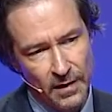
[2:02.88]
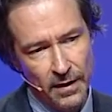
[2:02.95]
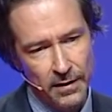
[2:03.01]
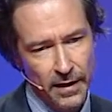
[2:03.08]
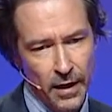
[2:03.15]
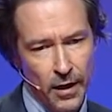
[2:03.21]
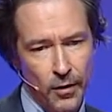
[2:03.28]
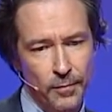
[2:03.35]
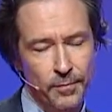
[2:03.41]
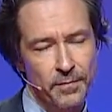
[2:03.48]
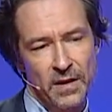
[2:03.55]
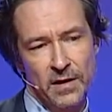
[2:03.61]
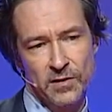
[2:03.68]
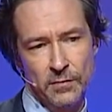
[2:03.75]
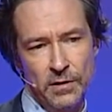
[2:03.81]
now,
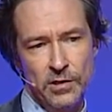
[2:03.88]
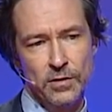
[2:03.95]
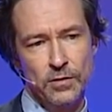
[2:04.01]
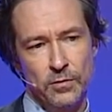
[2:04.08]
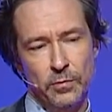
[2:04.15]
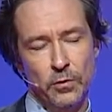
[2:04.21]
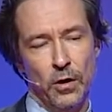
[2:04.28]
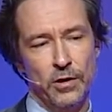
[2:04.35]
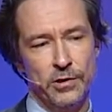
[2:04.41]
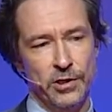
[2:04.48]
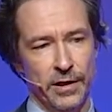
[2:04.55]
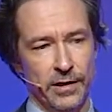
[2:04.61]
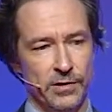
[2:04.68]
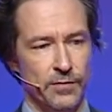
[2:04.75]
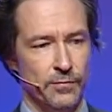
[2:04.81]
switching to
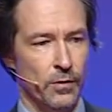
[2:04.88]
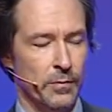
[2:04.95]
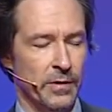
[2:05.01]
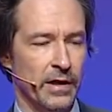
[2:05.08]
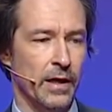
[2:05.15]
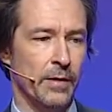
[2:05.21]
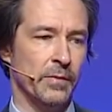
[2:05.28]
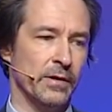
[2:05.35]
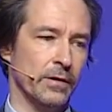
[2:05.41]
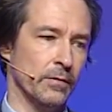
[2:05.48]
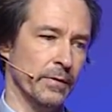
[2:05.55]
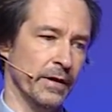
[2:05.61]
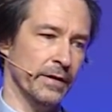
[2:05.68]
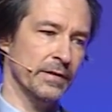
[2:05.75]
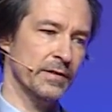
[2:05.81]
blockchain, just warming up a little
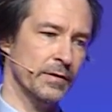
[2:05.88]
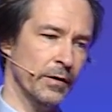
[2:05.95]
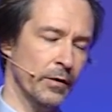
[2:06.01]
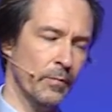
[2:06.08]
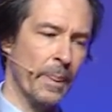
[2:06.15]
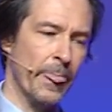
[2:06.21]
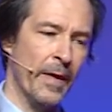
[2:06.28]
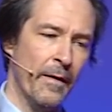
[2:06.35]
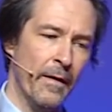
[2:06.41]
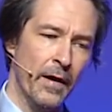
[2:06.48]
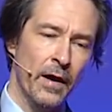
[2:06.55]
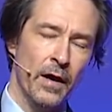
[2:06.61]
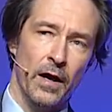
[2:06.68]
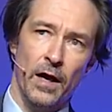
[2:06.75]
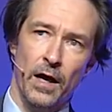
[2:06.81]
bit. So
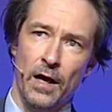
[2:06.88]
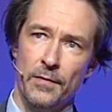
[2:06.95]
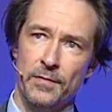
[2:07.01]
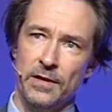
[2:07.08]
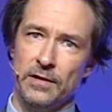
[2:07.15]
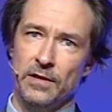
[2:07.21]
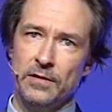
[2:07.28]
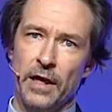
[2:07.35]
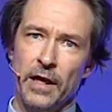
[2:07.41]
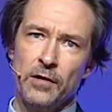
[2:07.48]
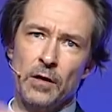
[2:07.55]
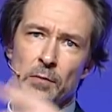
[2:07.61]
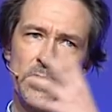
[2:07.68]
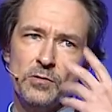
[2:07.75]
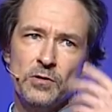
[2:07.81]
the
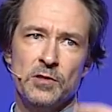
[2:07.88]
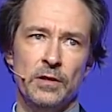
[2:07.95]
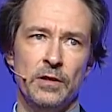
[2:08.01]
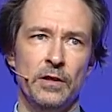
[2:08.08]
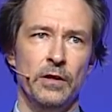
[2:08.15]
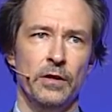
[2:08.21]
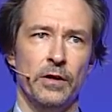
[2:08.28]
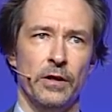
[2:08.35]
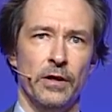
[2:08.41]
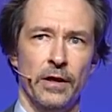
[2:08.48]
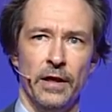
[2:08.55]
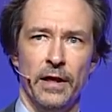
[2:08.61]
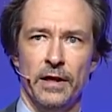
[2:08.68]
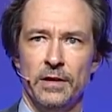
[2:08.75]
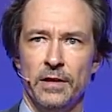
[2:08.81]
diagram that you see here,
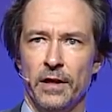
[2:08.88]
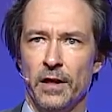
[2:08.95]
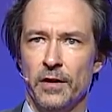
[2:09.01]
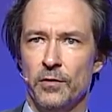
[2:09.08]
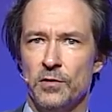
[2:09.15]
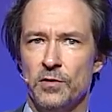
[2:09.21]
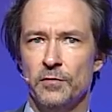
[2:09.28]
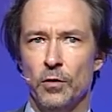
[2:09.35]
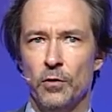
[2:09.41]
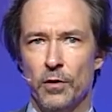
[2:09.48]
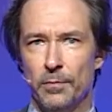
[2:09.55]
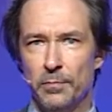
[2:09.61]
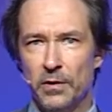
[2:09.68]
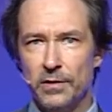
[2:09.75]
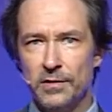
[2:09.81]
and those of you who
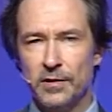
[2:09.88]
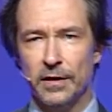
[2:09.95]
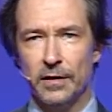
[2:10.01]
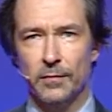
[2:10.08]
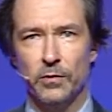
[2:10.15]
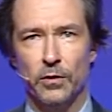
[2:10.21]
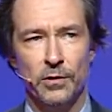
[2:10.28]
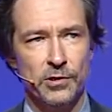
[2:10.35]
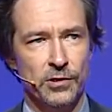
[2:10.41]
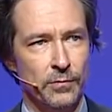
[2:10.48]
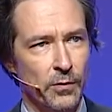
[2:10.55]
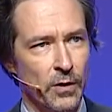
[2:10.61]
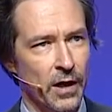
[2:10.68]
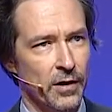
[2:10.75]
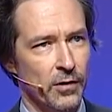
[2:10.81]
are building blockchain
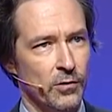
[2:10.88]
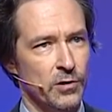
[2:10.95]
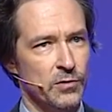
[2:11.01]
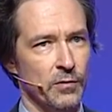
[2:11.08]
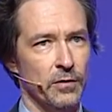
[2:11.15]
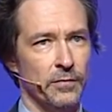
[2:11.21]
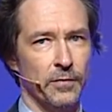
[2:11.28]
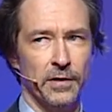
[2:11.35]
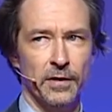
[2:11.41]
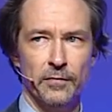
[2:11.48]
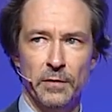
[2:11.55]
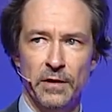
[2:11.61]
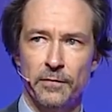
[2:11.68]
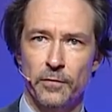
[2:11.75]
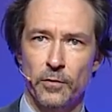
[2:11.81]
protocols will forgive
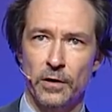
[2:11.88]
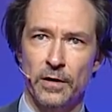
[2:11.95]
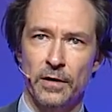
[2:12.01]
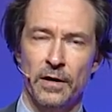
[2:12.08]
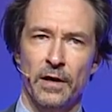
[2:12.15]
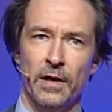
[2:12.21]
me for